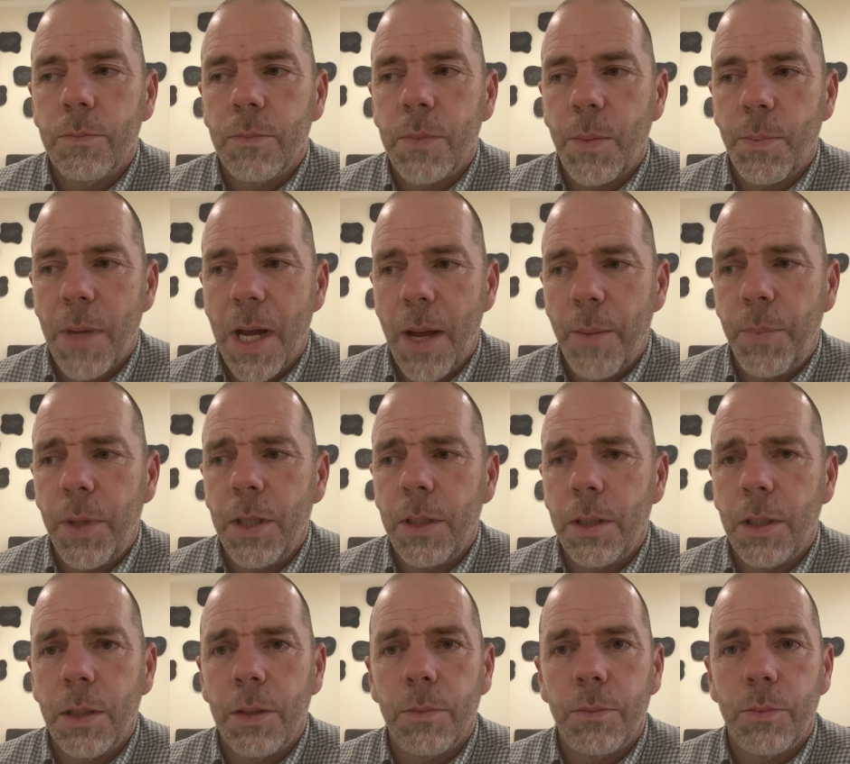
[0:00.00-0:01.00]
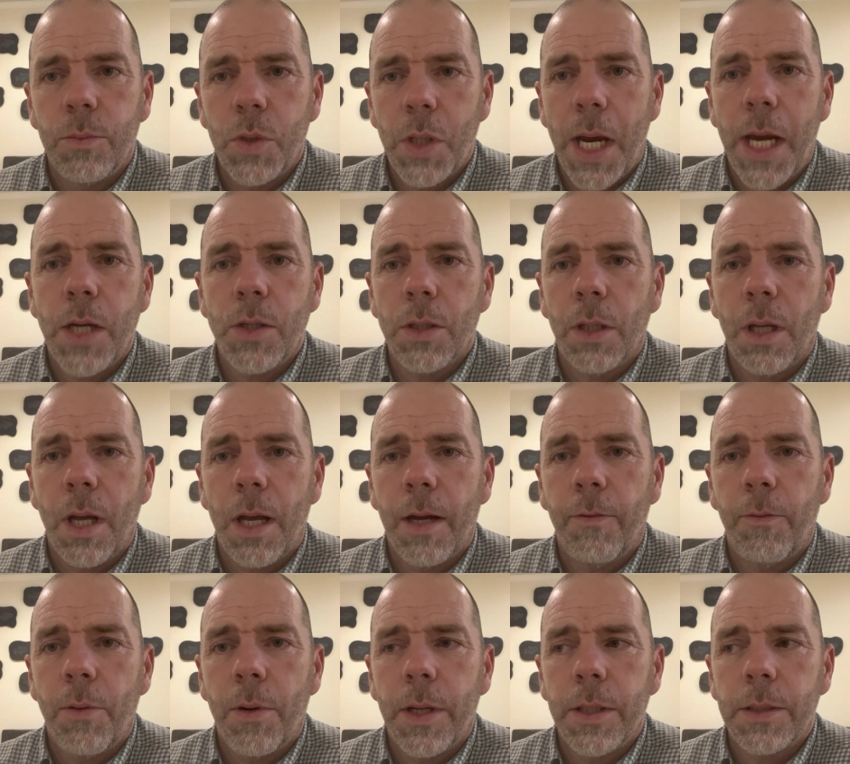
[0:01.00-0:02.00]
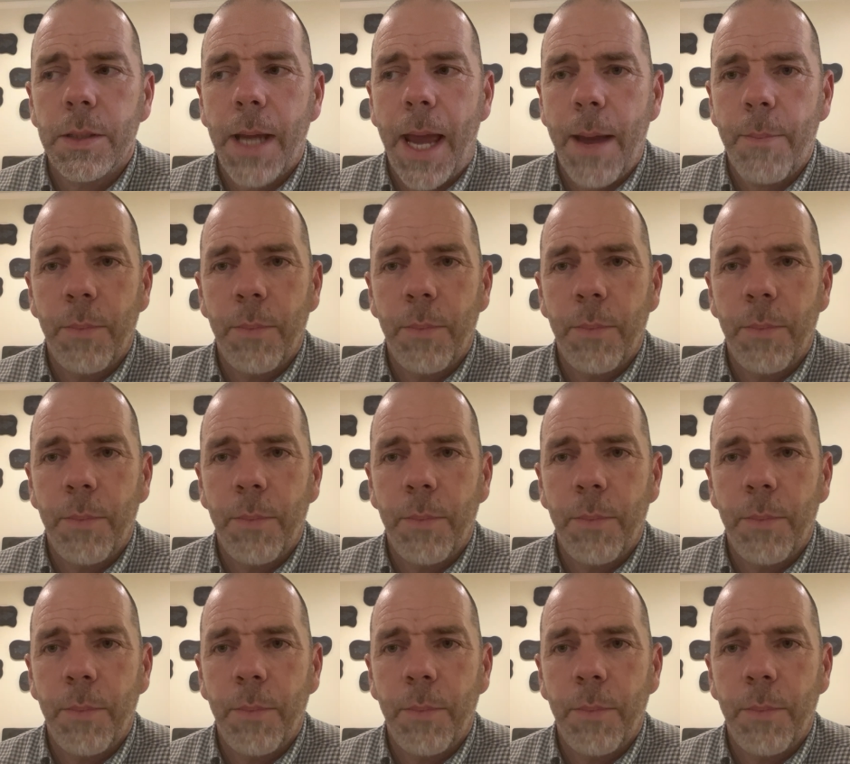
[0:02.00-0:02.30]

in my opinion, change a lot of what's